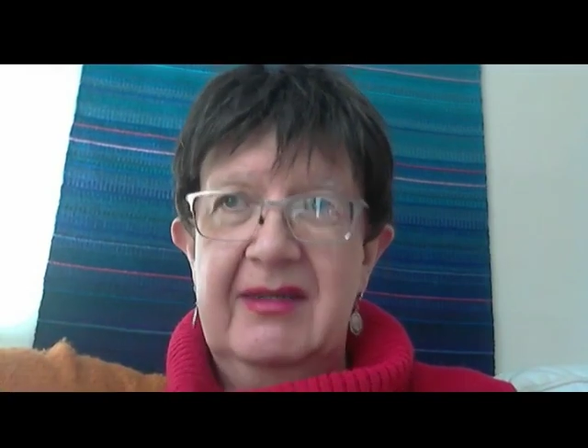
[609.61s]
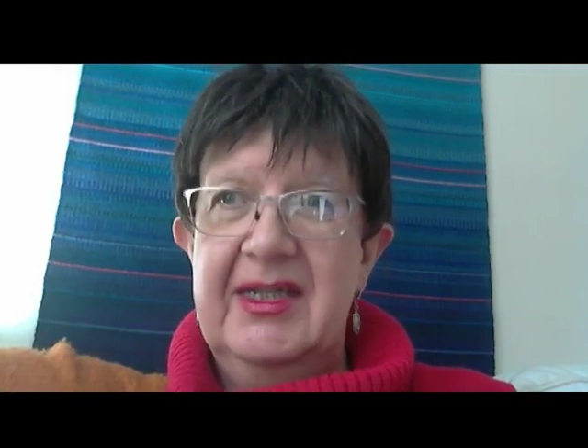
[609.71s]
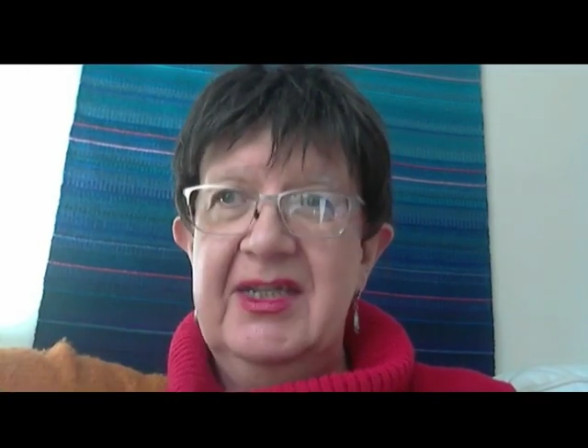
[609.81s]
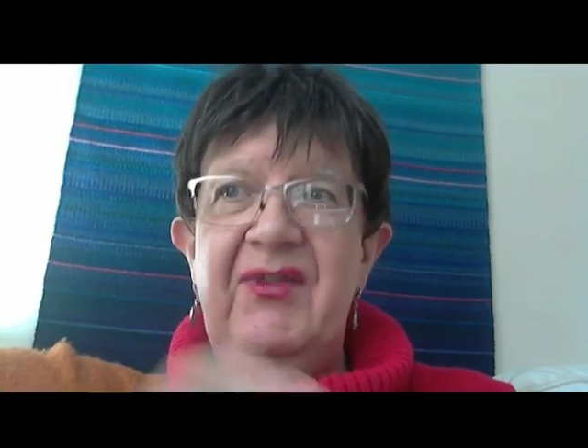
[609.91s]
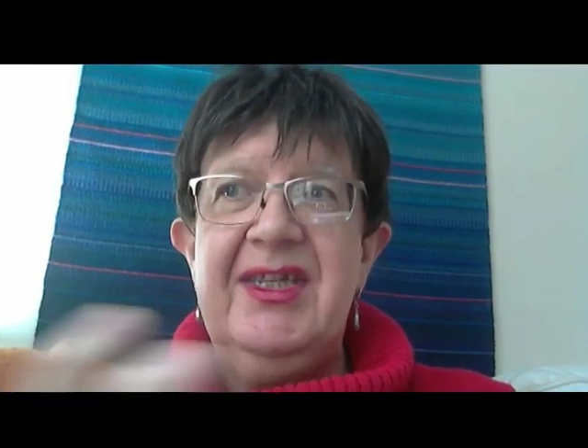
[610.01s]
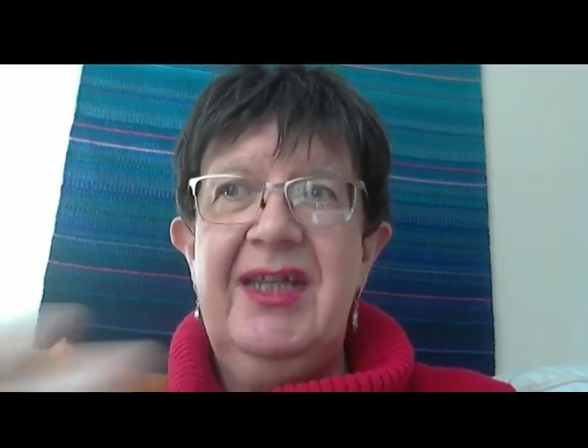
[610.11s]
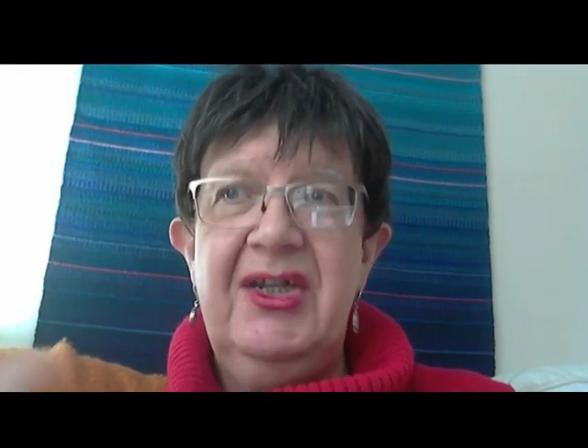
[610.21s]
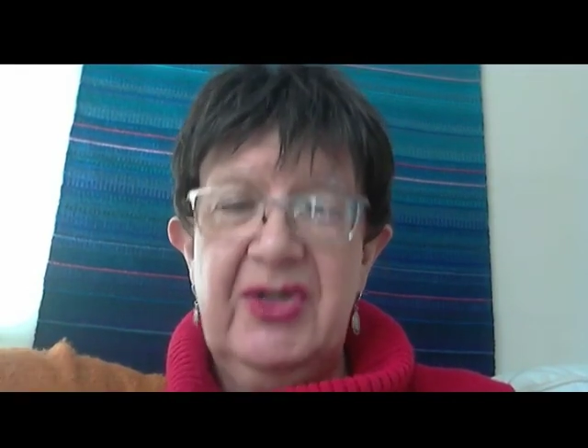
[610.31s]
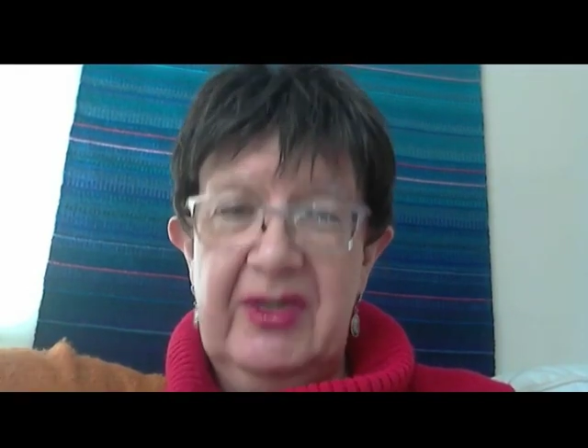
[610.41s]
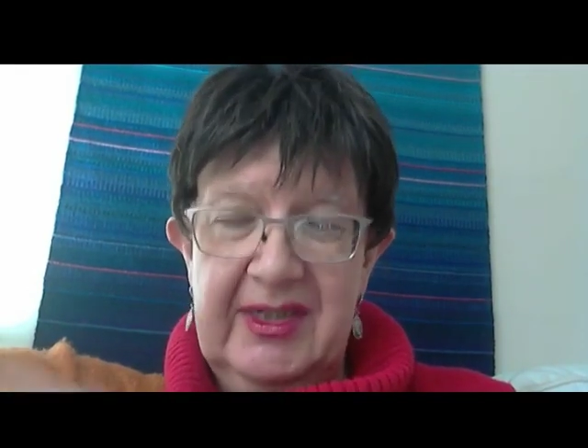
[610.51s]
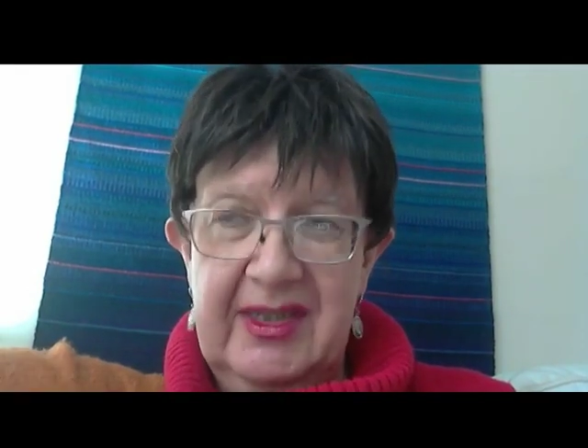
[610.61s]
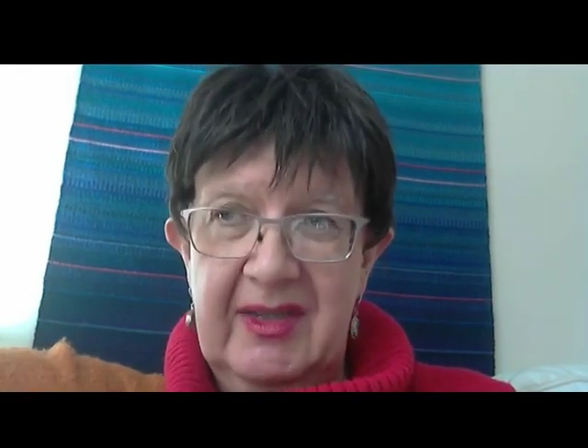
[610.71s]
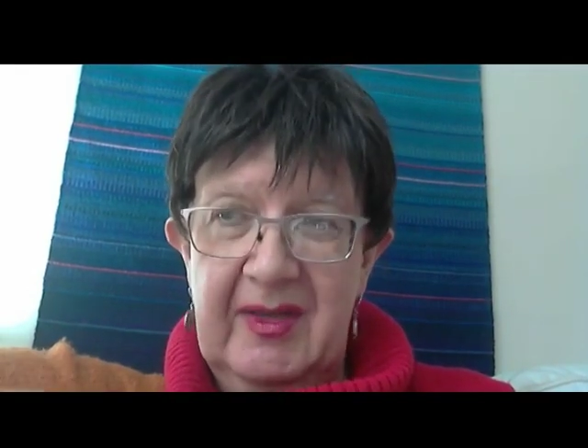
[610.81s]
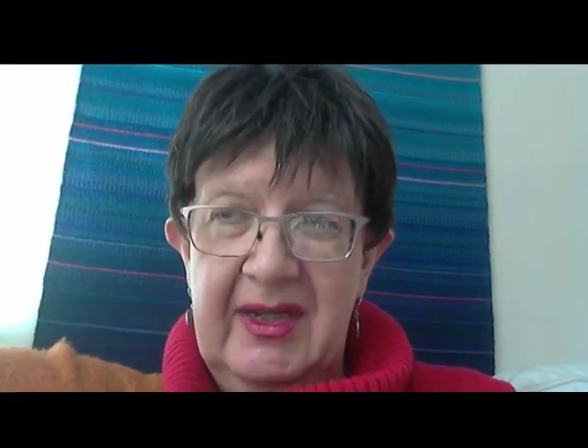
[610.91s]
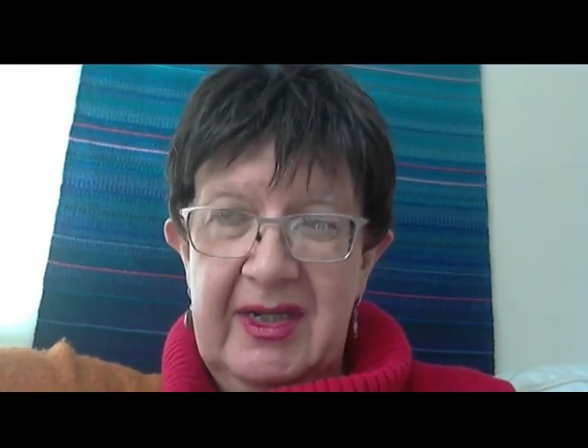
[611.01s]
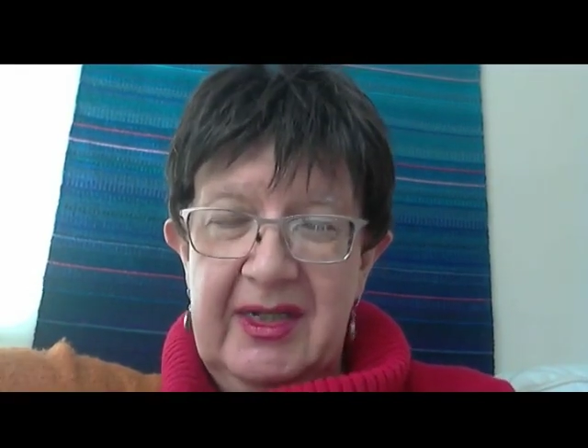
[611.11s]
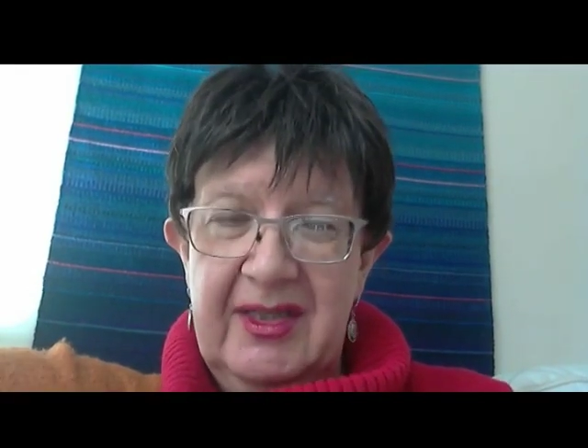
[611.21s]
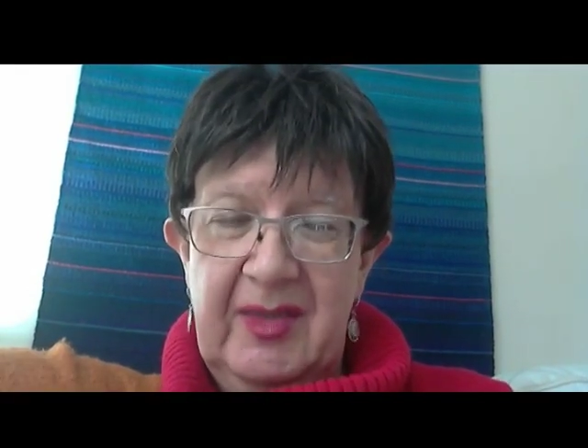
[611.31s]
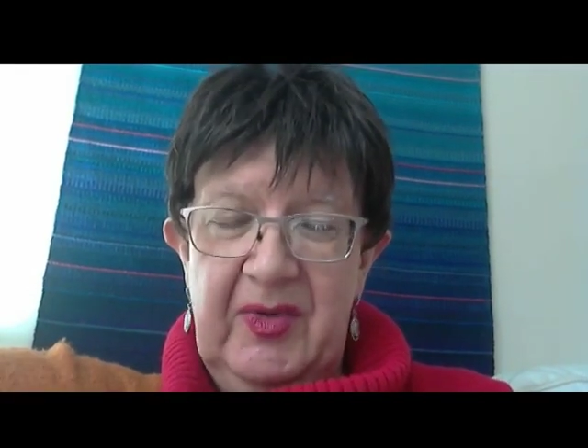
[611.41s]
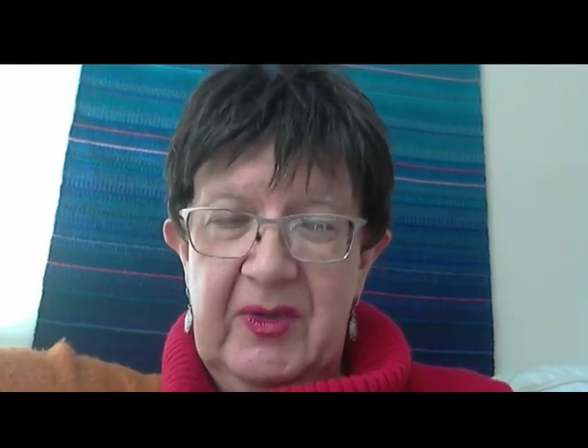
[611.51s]
is essential to
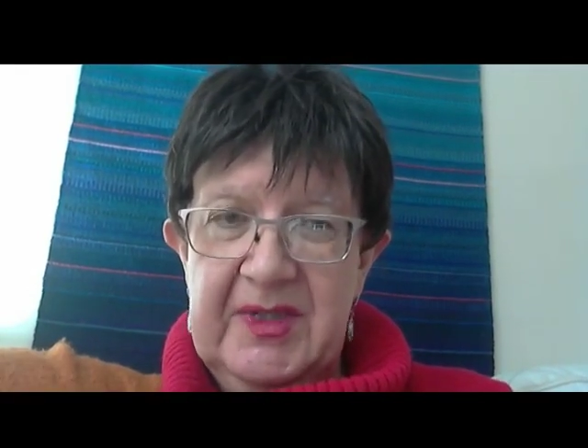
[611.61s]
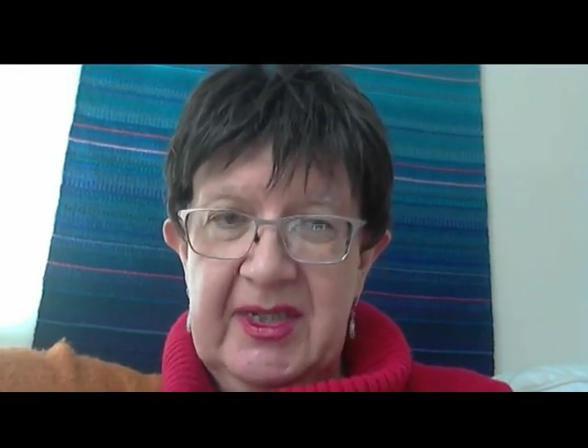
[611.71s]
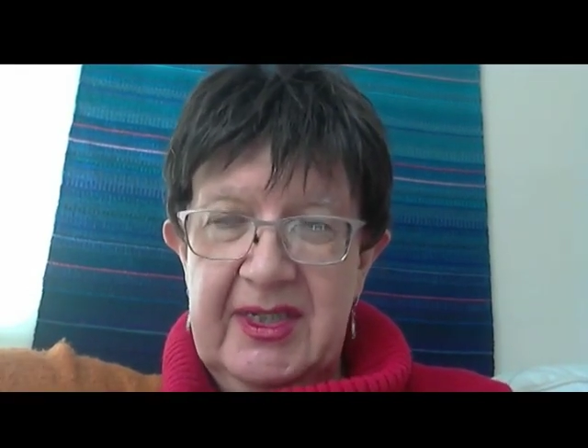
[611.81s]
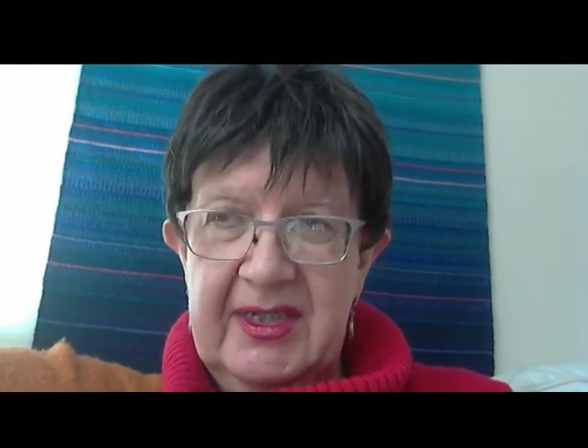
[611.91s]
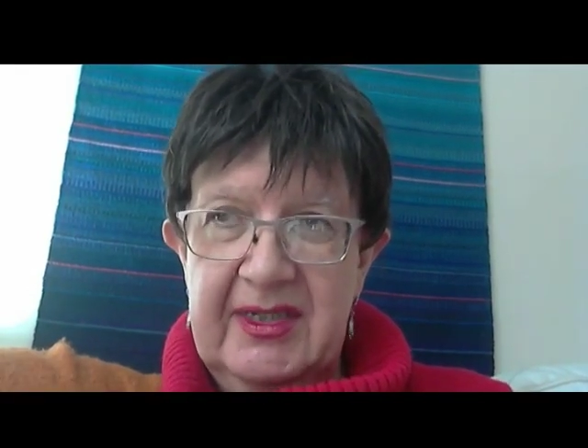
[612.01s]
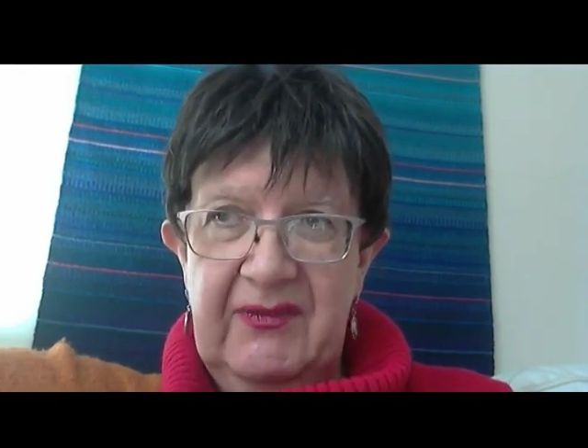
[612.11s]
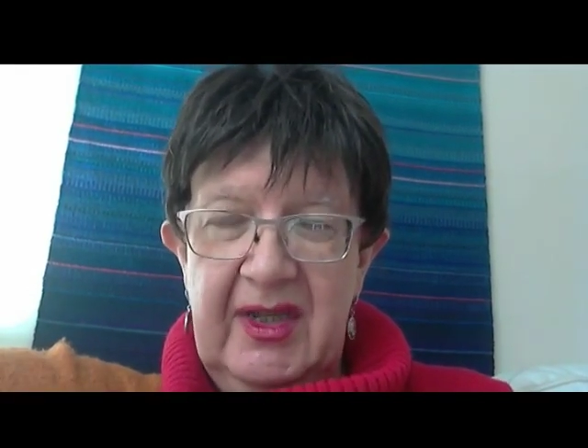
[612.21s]
the processes